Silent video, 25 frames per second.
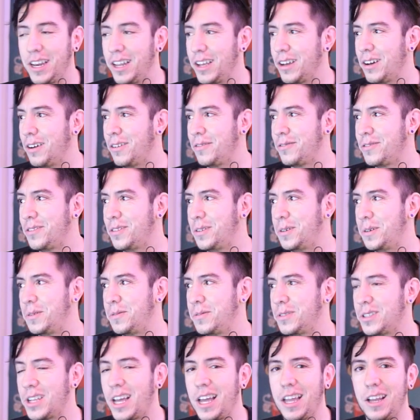beginning
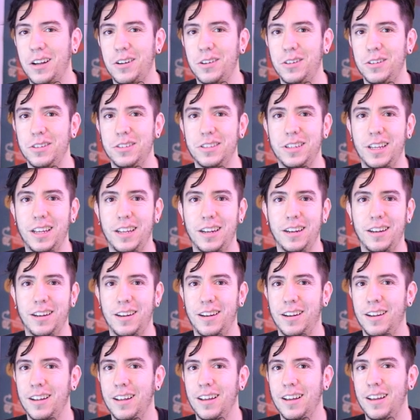of cycles,
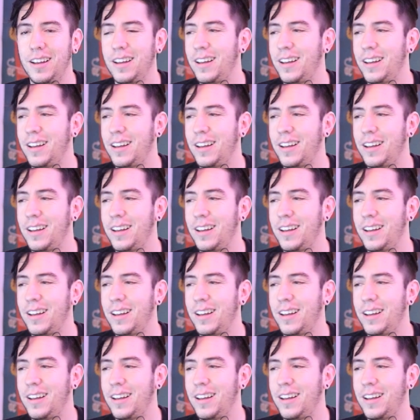then